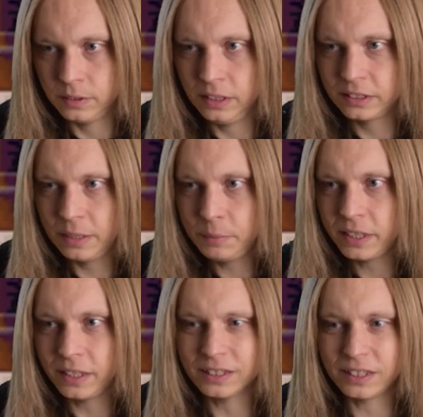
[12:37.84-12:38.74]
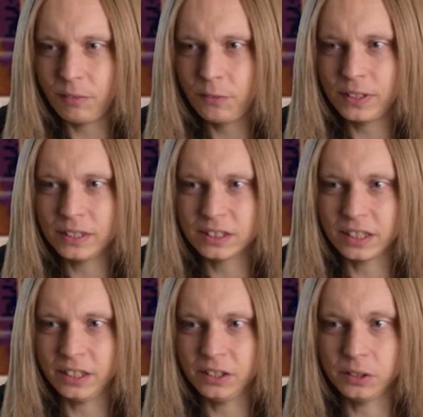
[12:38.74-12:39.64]
It's gimmicky because everything is
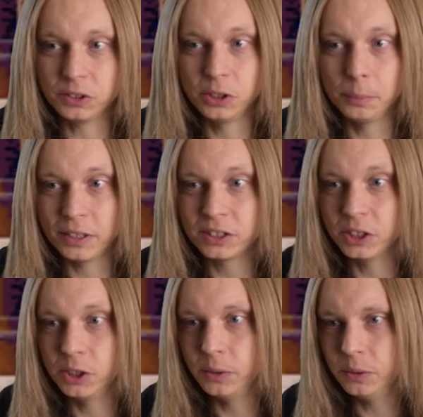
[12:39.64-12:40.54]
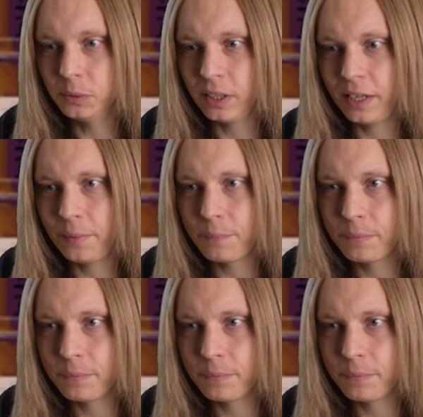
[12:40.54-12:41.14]
like, you know, 2x2 and all that.